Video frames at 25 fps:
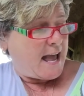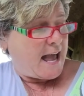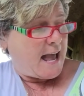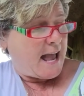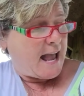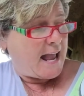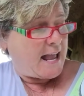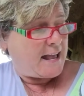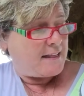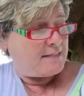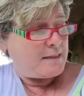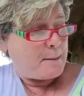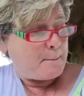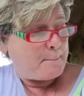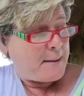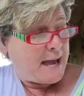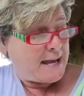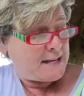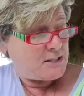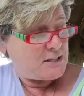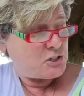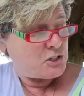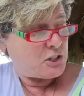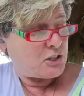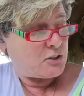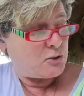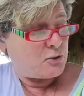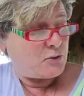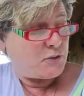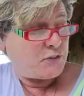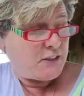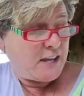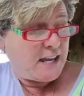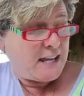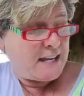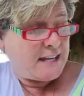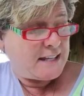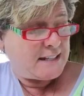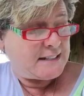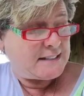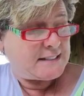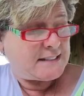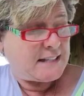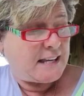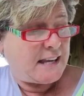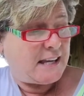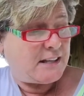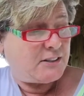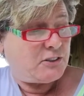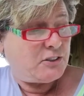and the magical things
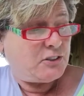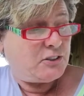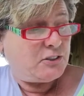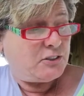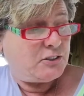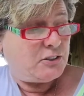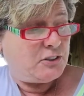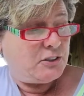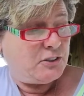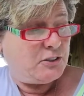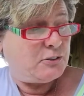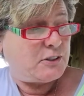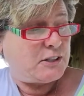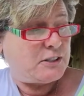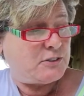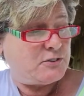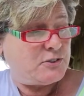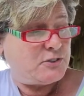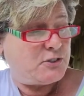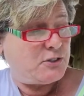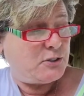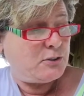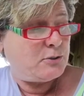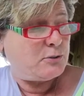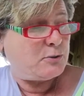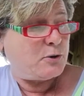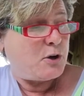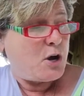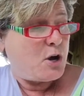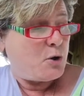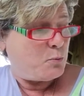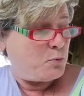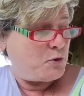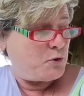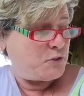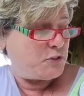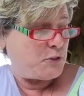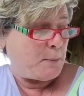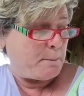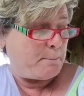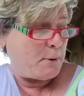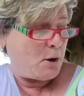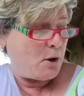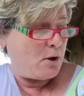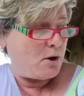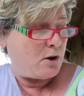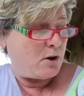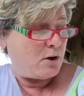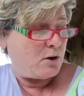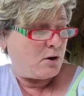can you can do with the
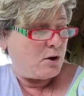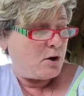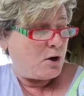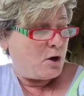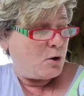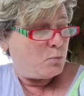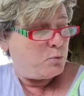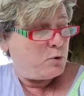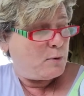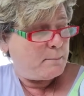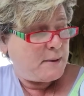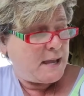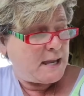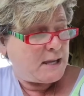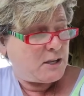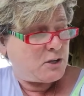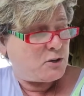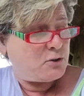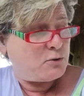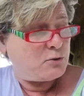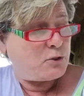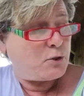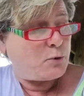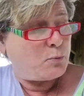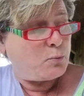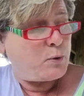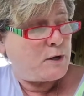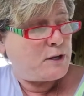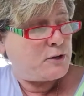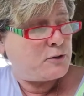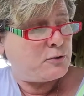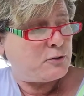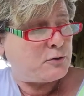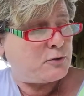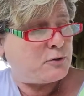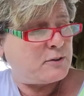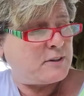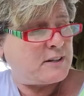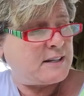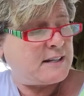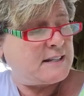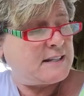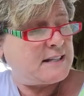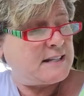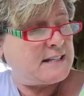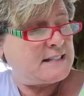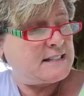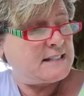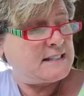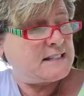ball will make you the
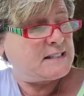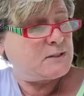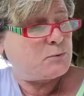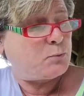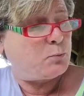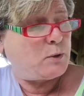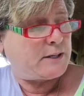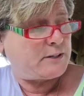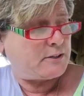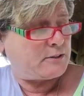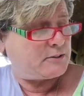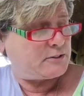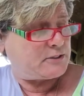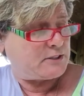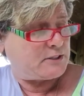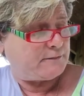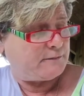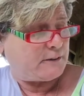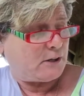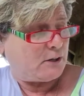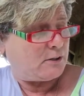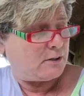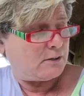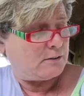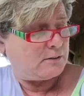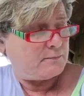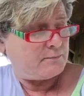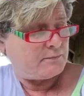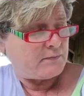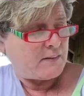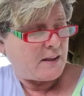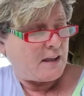winneringest winners of all